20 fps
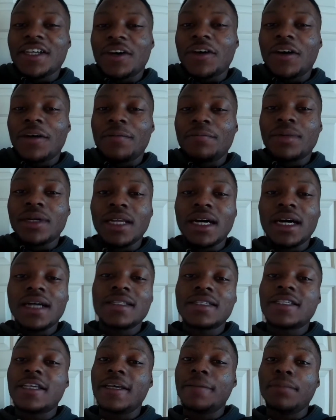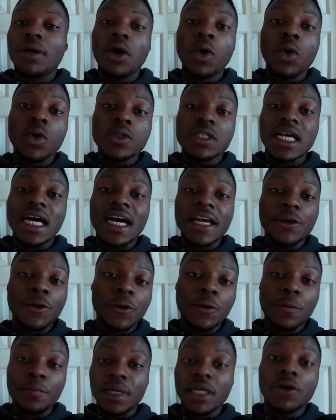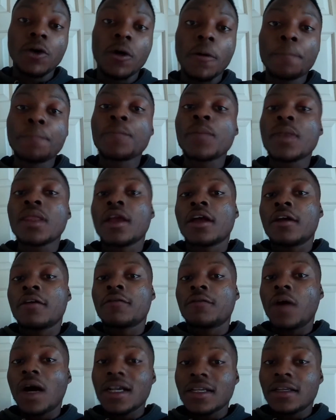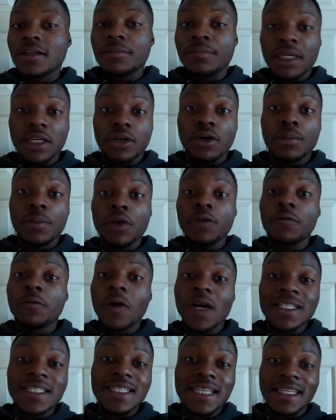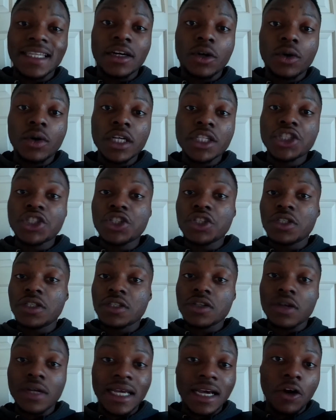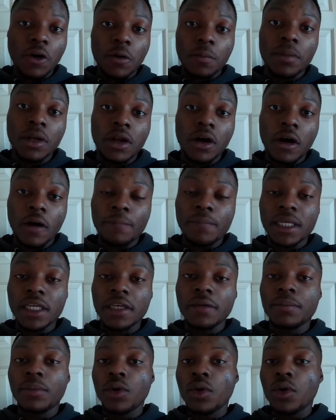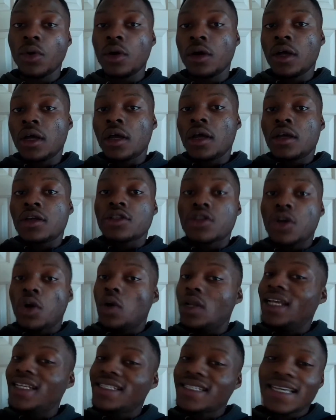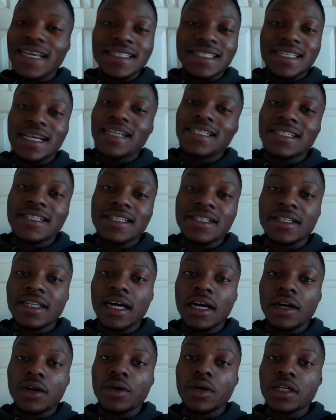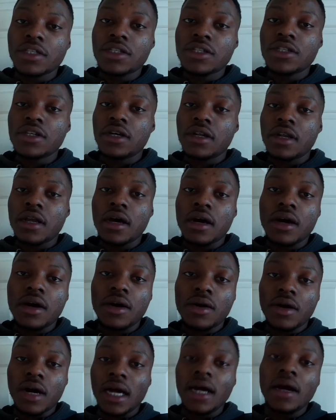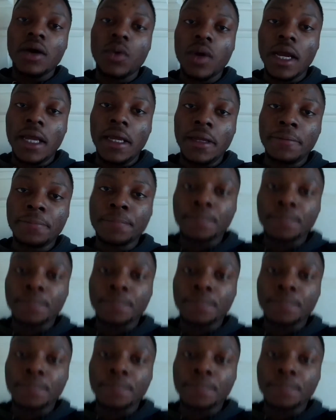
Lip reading: I can't pronounce it. But all tight, you big up you for asking the question. It's gonna help a lot of people. So let's get to answering that question right away.